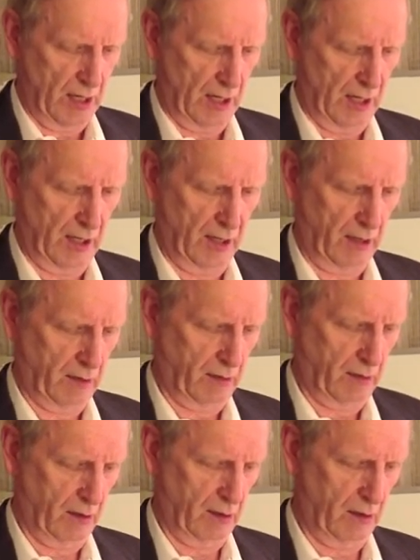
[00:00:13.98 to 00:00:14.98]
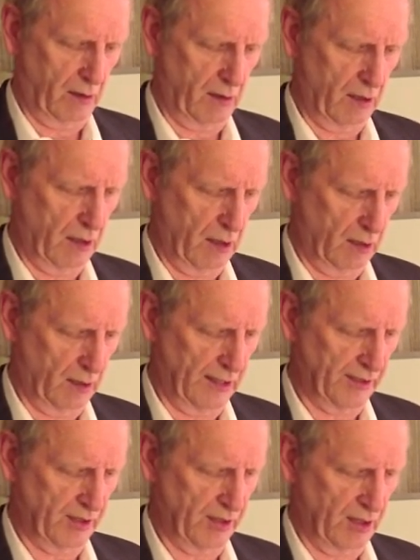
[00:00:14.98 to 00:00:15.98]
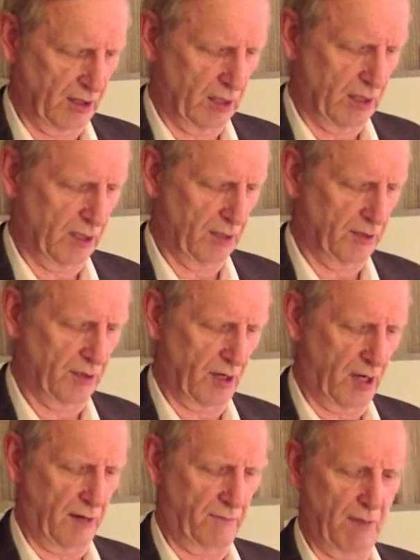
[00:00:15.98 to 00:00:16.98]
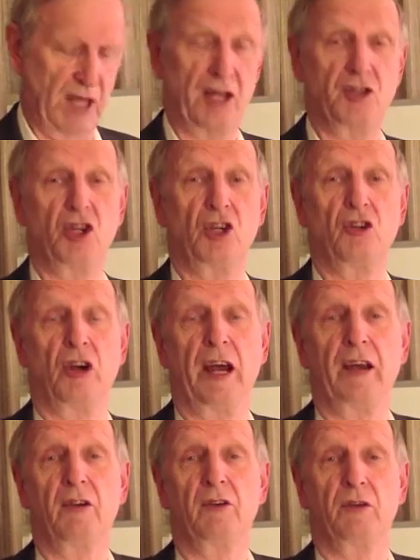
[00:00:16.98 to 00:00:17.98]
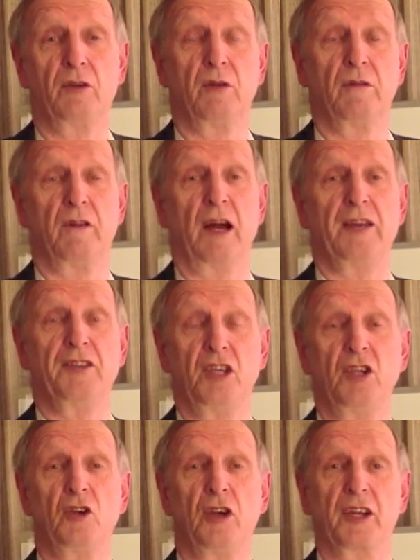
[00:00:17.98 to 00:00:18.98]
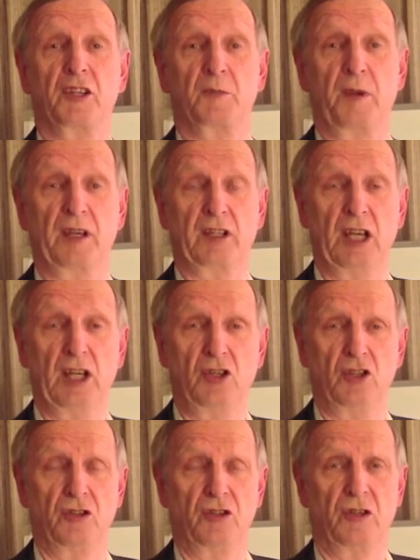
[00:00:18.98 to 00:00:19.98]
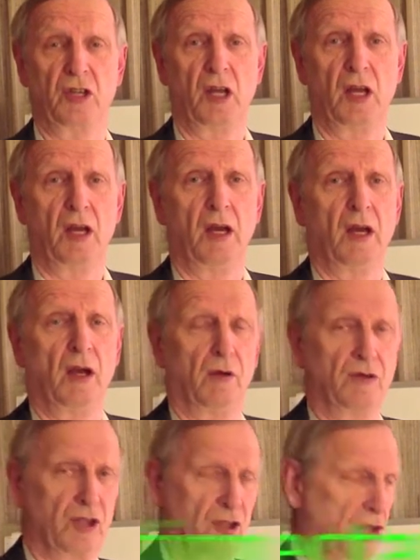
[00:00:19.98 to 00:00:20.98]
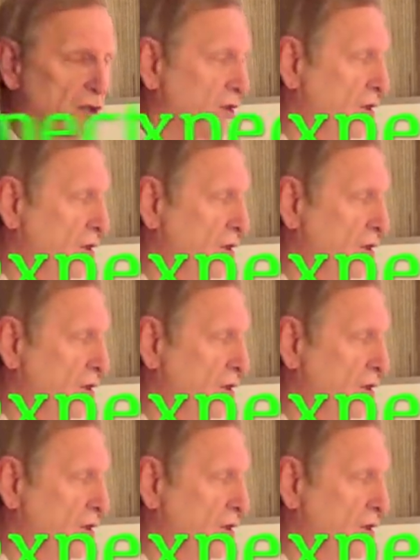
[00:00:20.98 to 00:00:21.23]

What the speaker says: and the lesson is on managing your anger through revising your expectations. Just as a